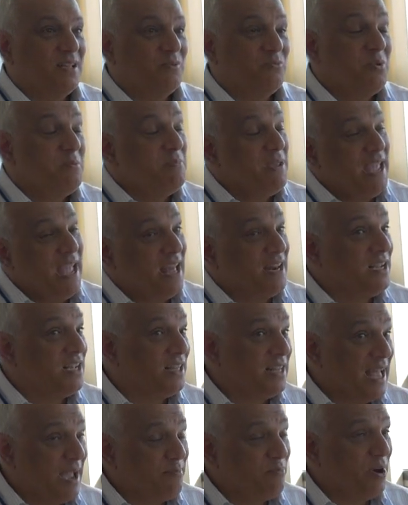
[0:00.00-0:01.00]
we began
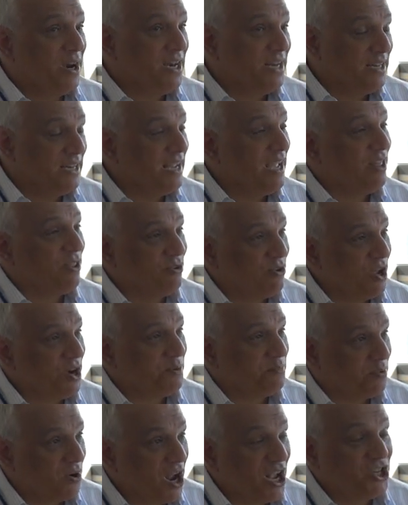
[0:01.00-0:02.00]
collaborating together on
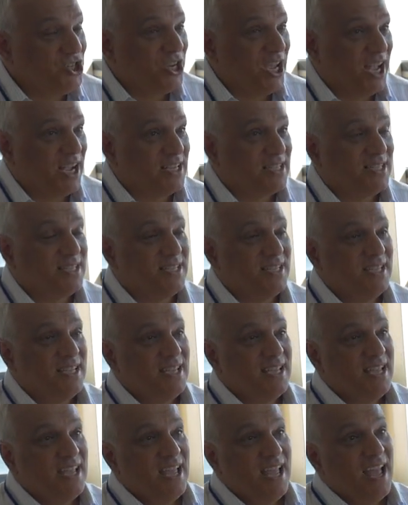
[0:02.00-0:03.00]
a project.
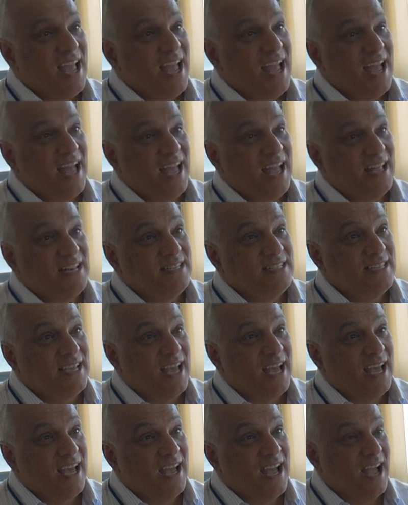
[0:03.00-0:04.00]
And
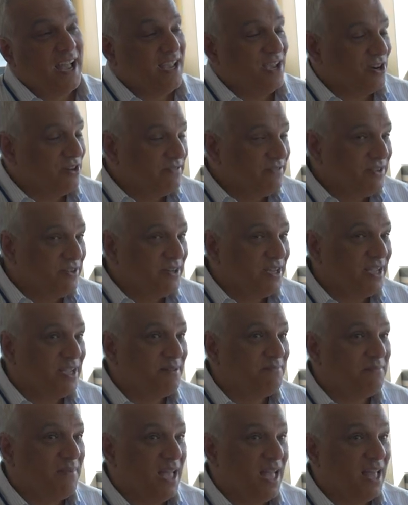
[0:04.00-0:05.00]
I interviewed
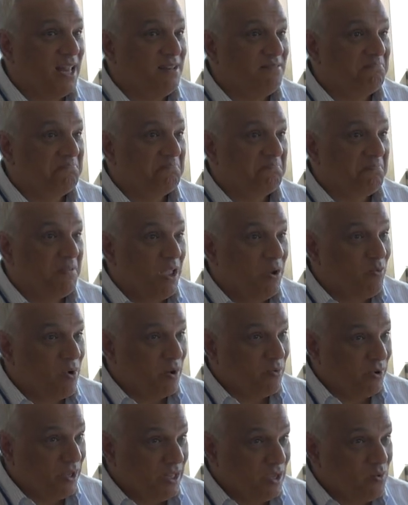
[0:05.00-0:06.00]
him, and it
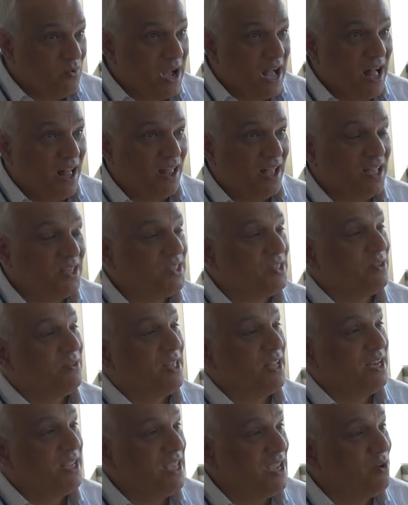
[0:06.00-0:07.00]
went really well. And so
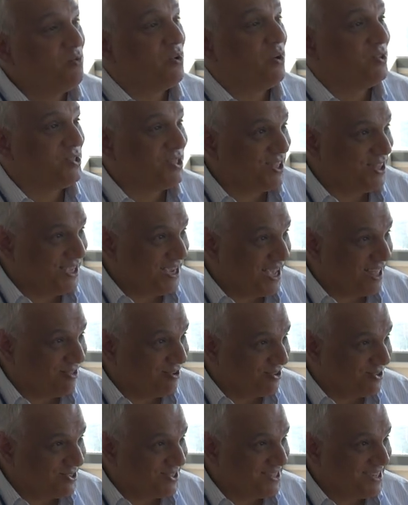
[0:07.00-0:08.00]
then he wrote to the
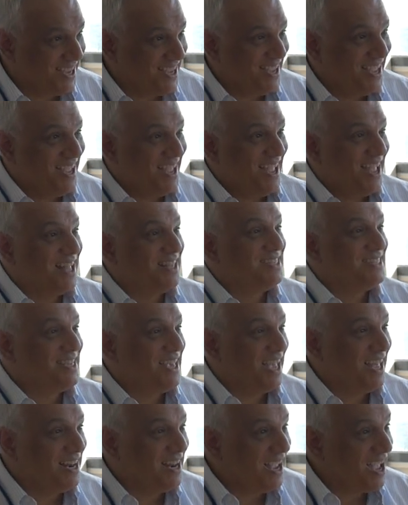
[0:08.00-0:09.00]
others and
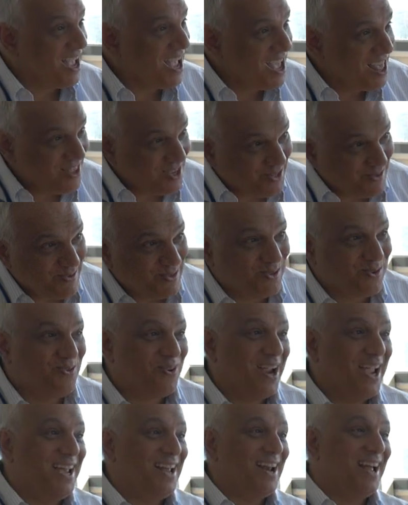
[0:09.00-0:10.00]
said, hey, this was
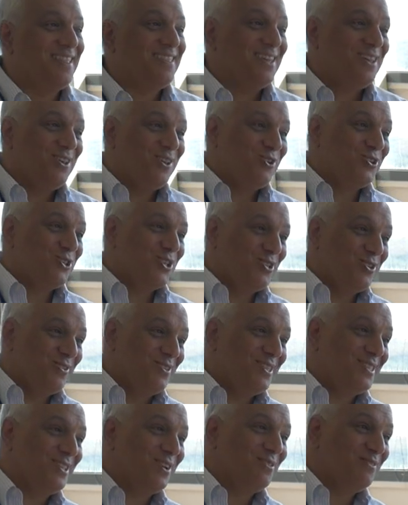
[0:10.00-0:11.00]
great. I think you should do
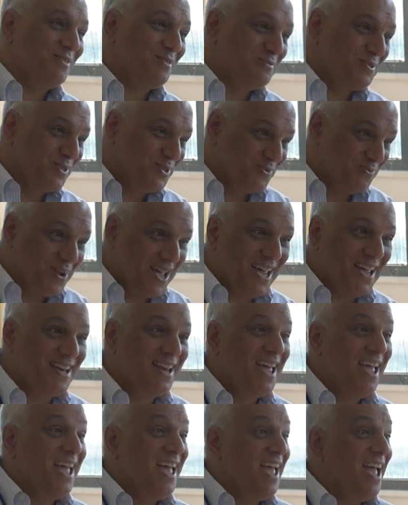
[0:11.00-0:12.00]
this interview with Duane.
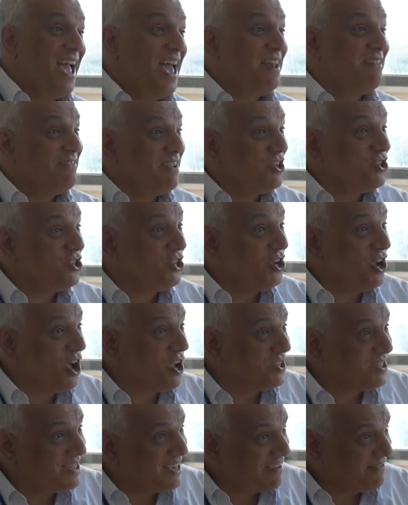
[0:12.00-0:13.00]
And eventually,
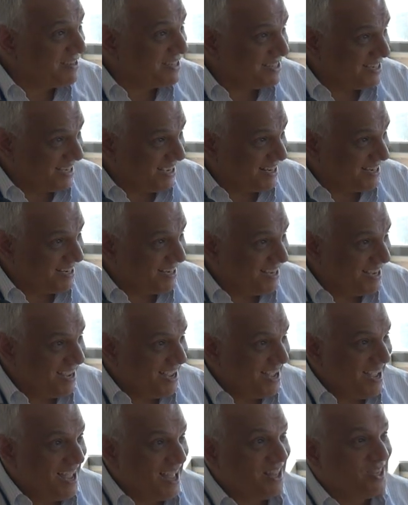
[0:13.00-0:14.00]
all 7 did.
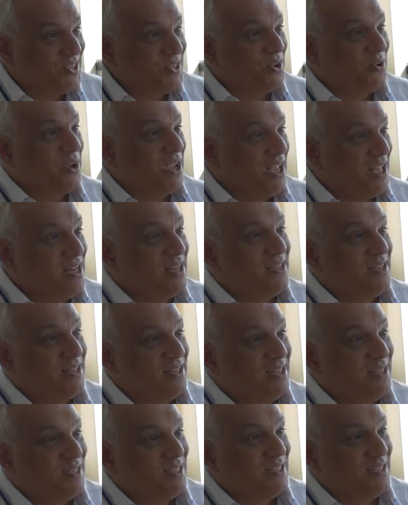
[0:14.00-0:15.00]
And so
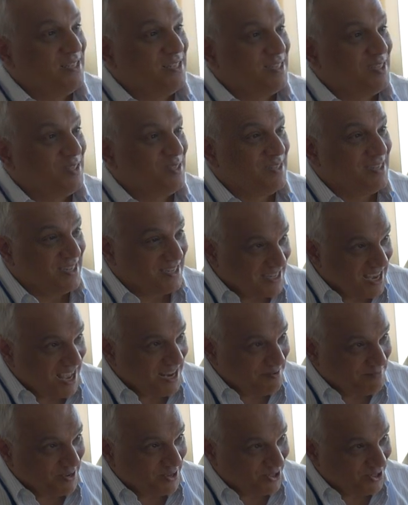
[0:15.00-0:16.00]
in
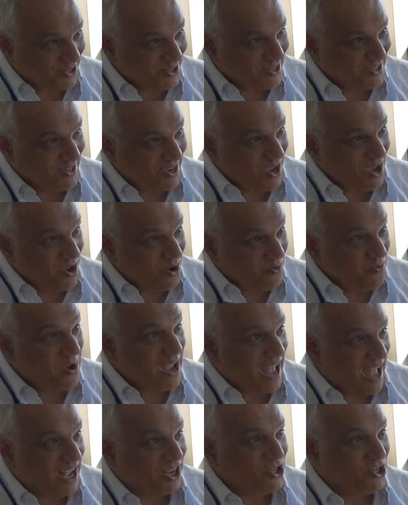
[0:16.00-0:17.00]
Society Builders,
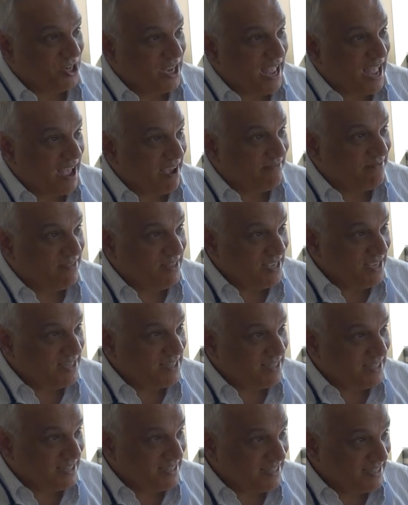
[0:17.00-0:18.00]
we actually have
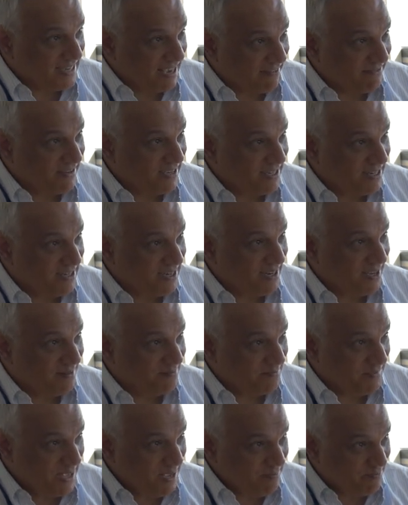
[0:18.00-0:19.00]
these 7
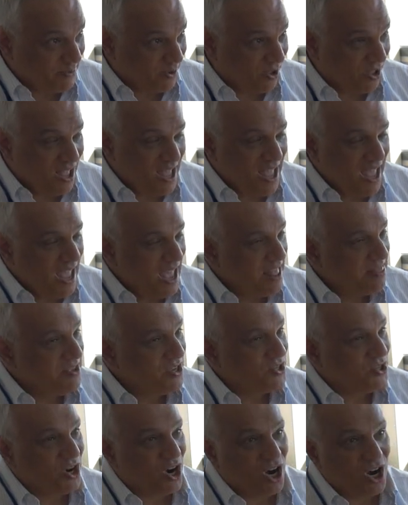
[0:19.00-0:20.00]
people. And
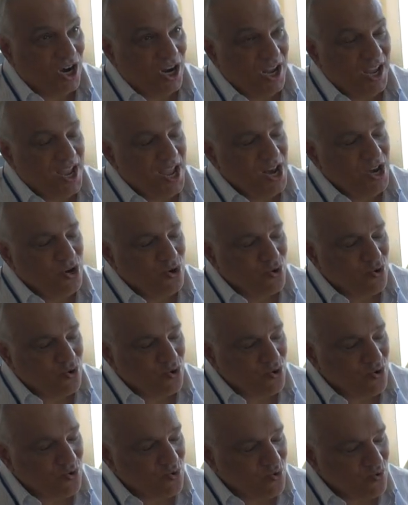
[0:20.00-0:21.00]
these are
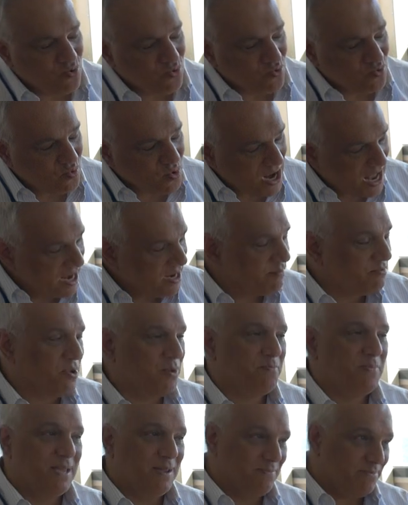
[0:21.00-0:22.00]

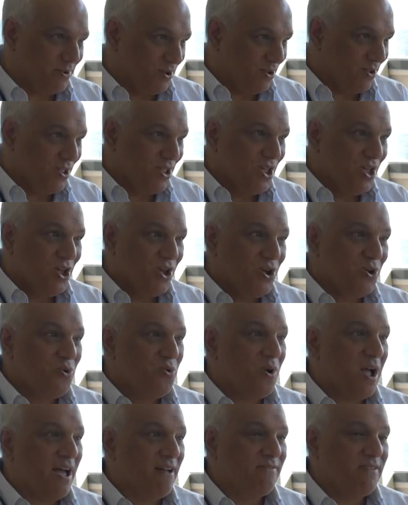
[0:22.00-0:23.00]
incredible people
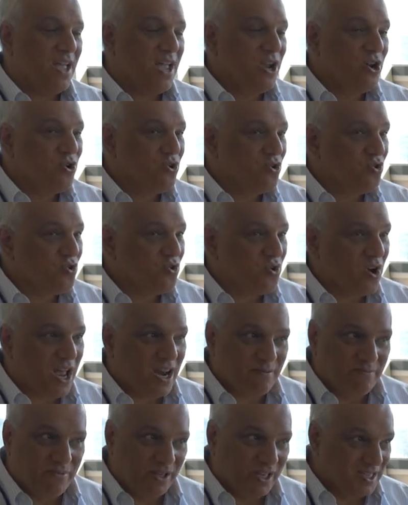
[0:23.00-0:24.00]
who have
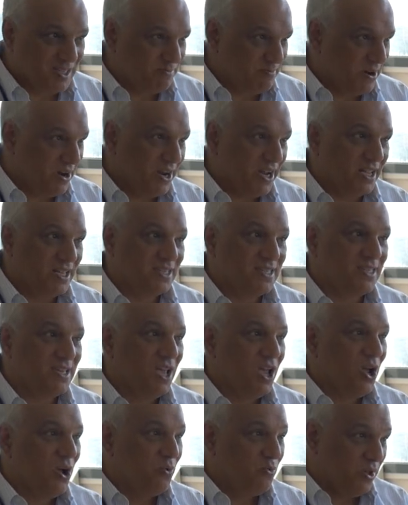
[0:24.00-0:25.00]
incredible experience
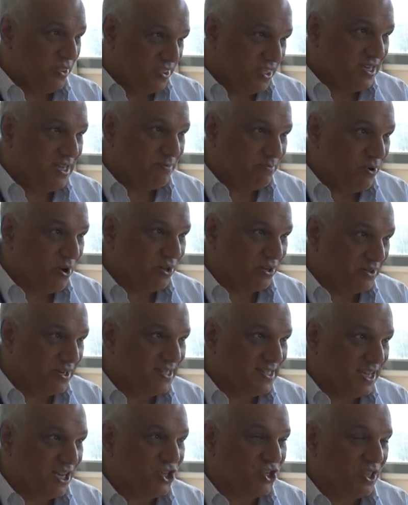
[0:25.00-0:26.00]
with the
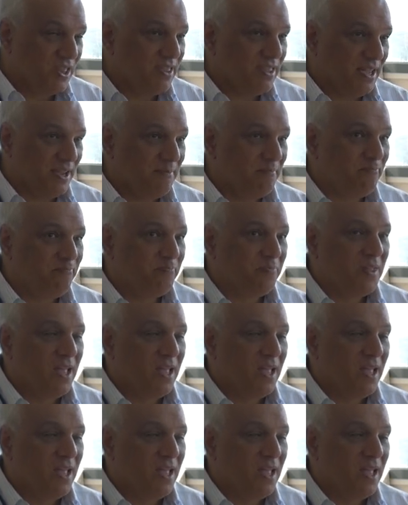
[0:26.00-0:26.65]
depolarization theme.